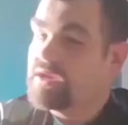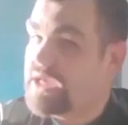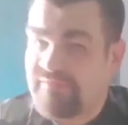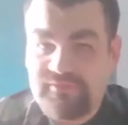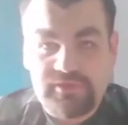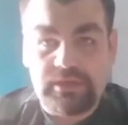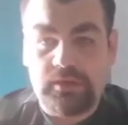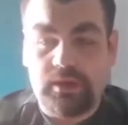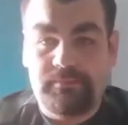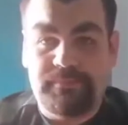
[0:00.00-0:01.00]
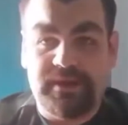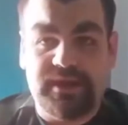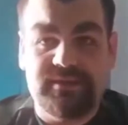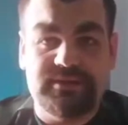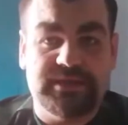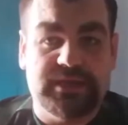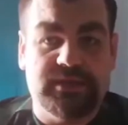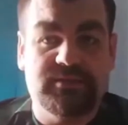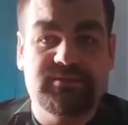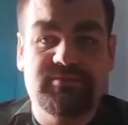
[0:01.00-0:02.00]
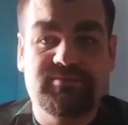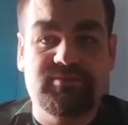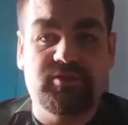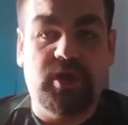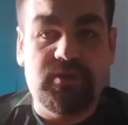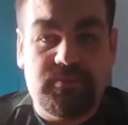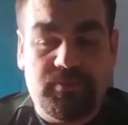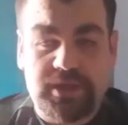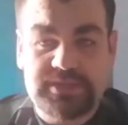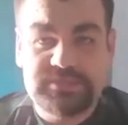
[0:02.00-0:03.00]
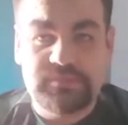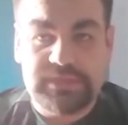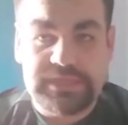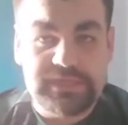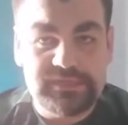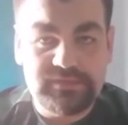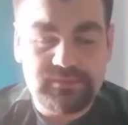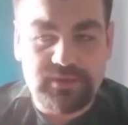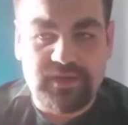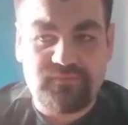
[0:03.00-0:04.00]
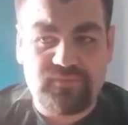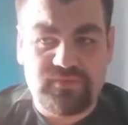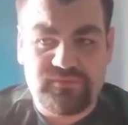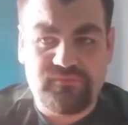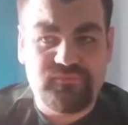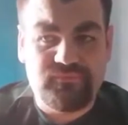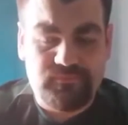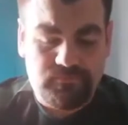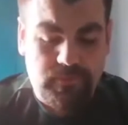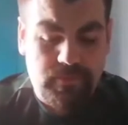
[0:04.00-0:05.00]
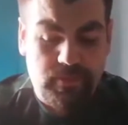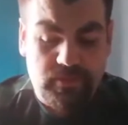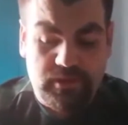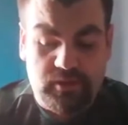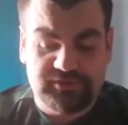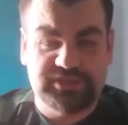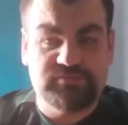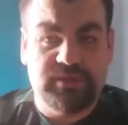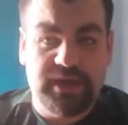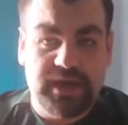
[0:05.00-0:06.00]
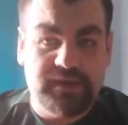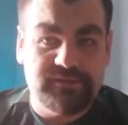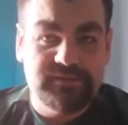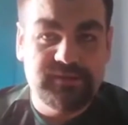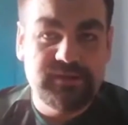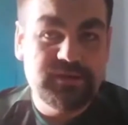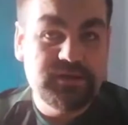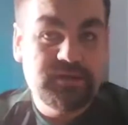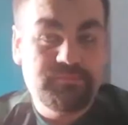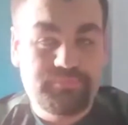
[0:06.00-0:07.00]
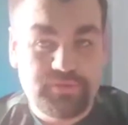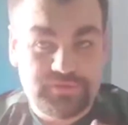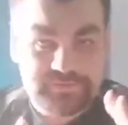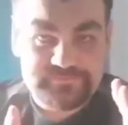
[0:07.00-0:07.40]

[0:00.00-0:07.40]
Kevin did not bat out of the day. We've got the points we need after the losses were hard. But